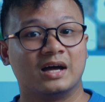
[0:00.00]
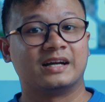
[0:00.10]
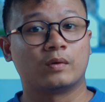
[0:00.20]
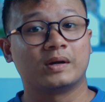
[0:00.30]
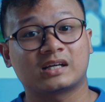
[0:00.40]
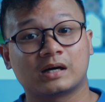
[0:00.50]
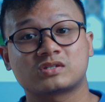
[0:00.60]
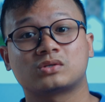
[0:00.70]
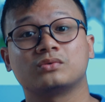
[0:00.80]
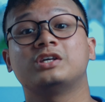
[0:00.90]
Now when it
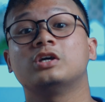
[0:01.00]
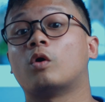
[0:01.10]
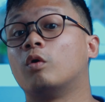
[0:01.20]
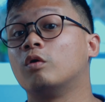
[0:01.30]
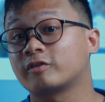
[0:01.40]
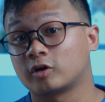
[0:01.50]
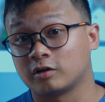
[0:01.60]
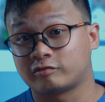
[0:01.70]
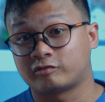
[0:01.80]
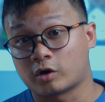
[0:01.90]
comes to the
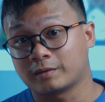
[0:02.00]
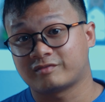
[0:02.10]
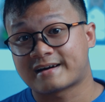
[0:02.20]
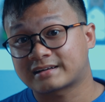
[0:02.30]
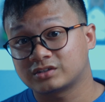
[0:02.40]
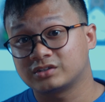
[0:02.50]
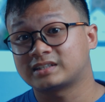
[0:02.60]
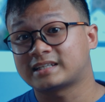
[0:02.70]
overall form factor, the